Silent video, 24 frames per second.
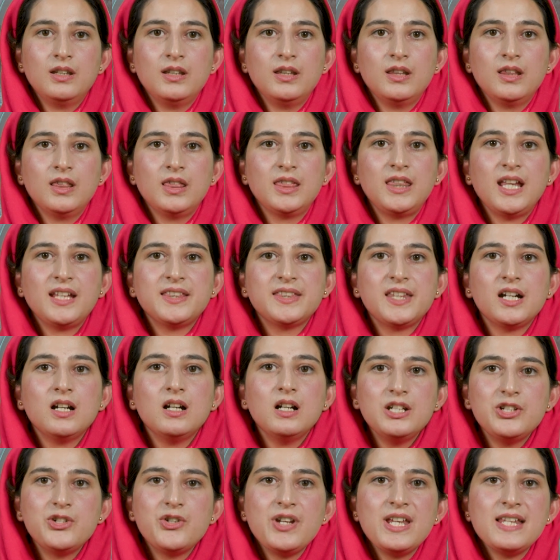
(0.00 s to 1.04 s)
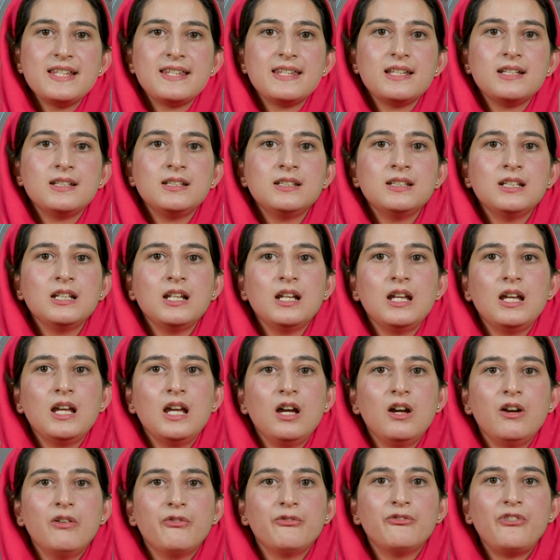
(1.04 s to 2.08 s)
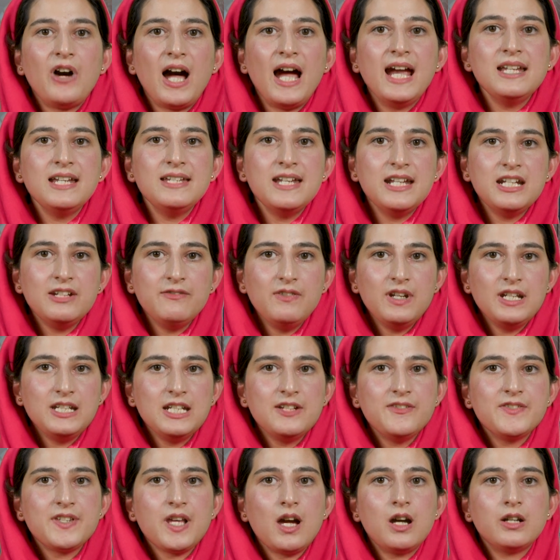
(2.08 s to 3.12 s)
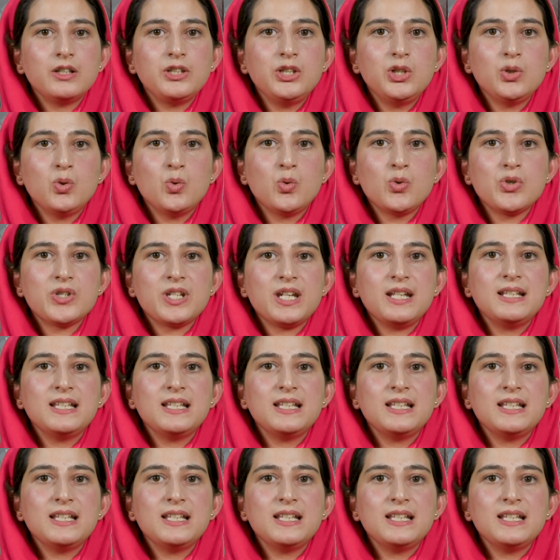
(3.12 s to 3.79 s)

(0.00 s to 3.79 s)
The third reason why derivatives are used in the